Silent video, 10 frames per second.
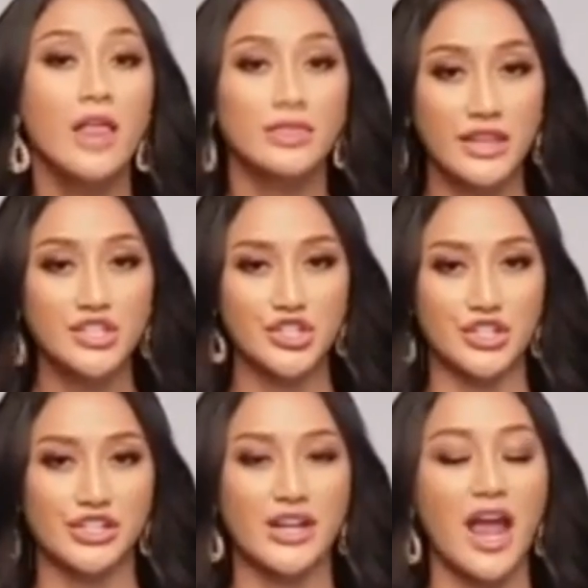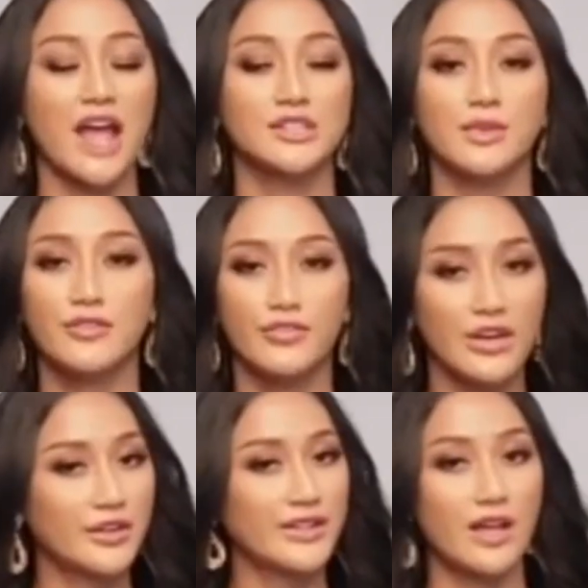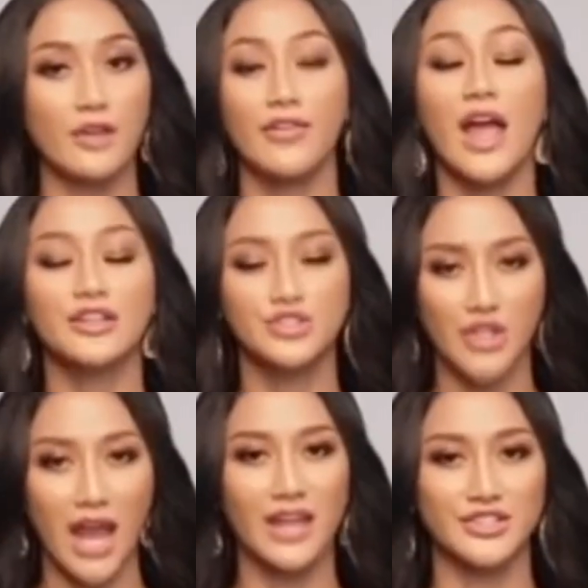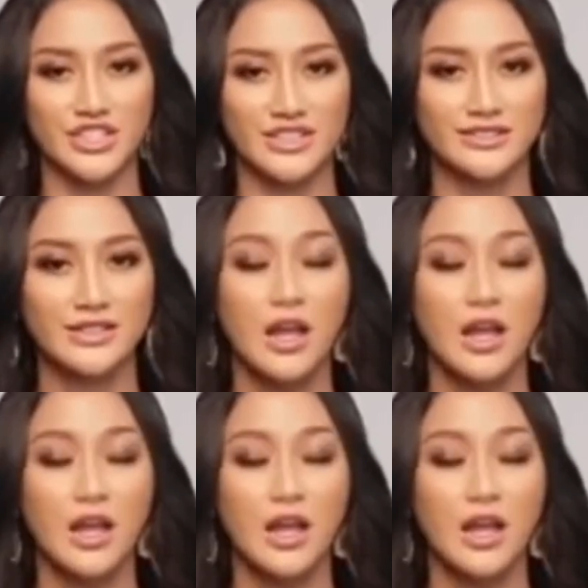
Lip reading: This year has been very tough and challenging.